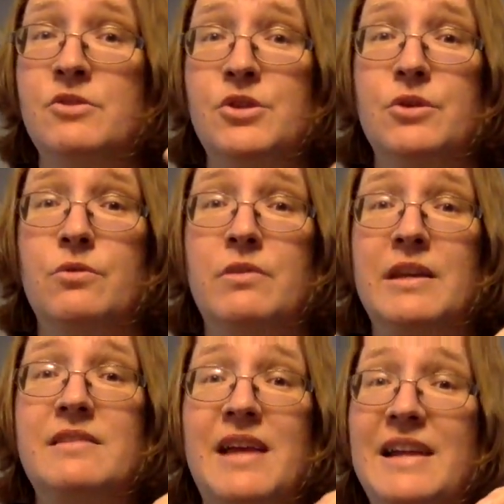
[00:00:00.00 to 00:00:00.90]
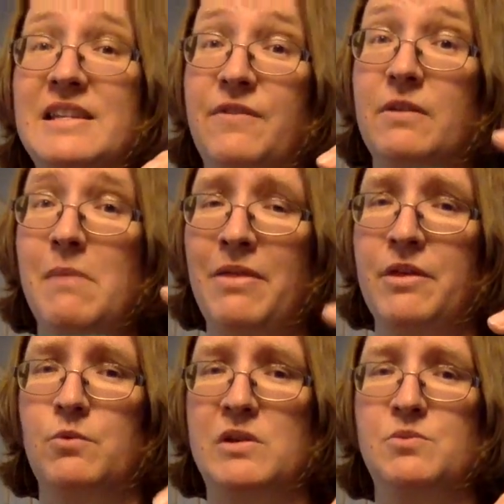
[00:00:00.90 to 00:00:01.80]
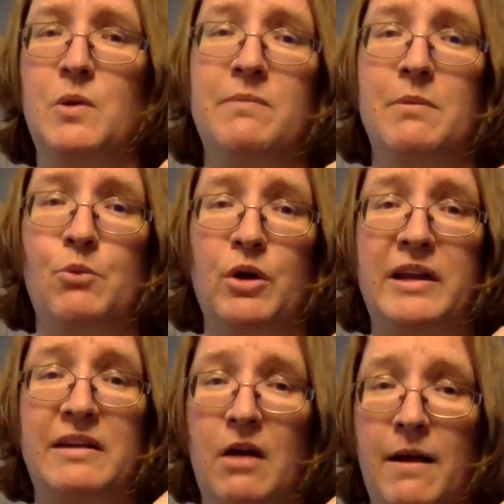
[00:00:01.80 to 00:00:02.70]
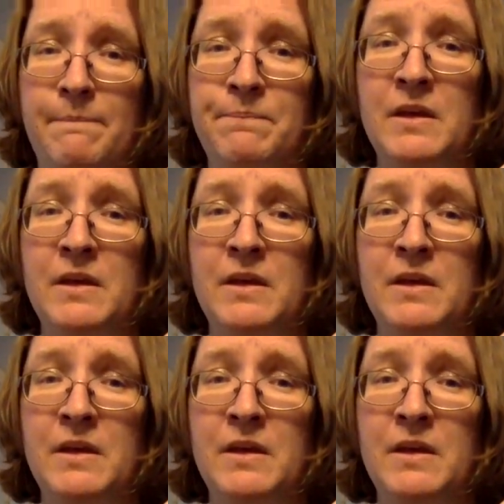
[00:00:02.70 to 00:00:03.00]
to the scientific method which we've been working on,